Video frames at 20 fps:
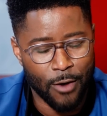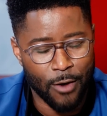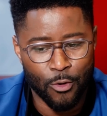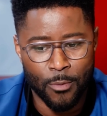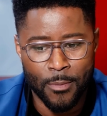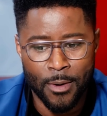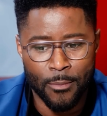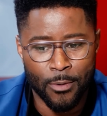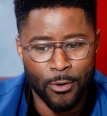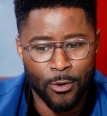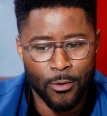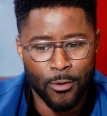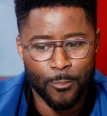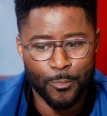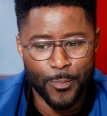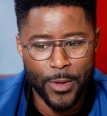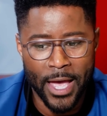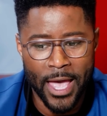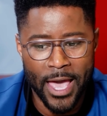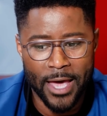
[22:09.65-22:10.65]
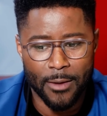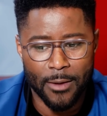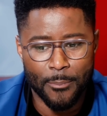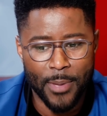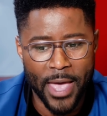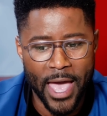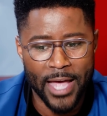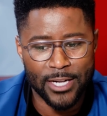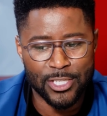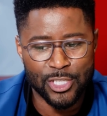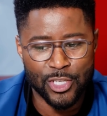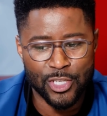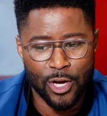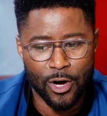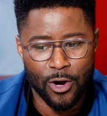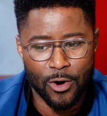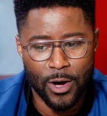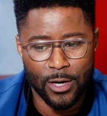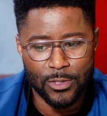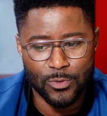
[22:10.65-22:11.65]
I remember I had a bad
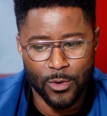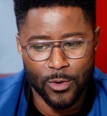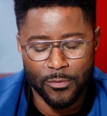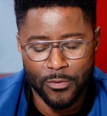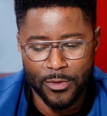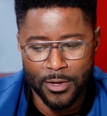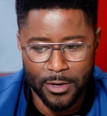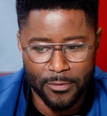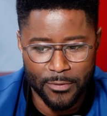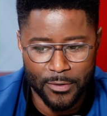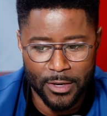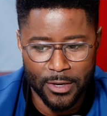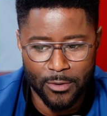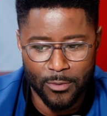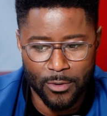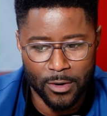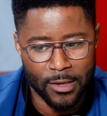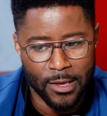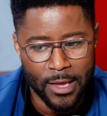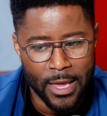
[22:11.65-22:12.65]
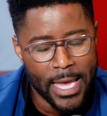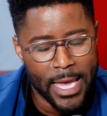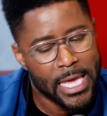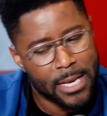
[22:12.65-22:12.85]
show. I was working for the NFL Network.